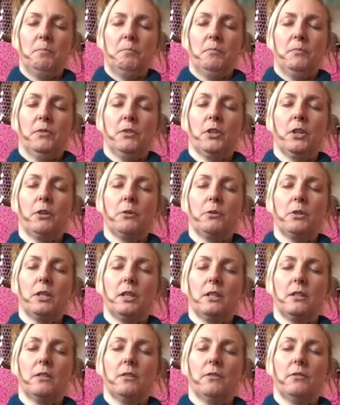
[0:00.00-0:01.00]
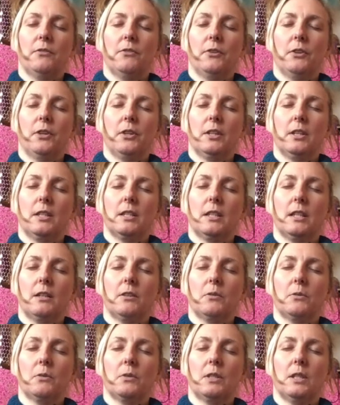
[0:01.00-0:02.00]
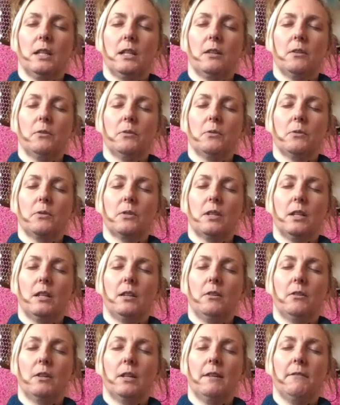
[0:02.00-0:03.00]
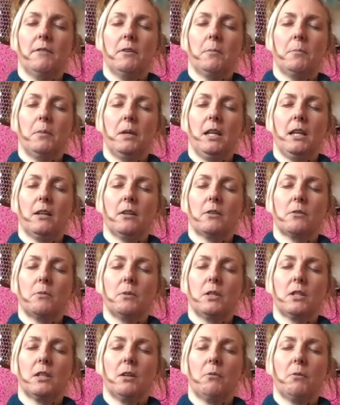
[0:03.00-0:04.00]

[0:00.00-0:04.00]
notice of the subtle signals that you're giving me, because we so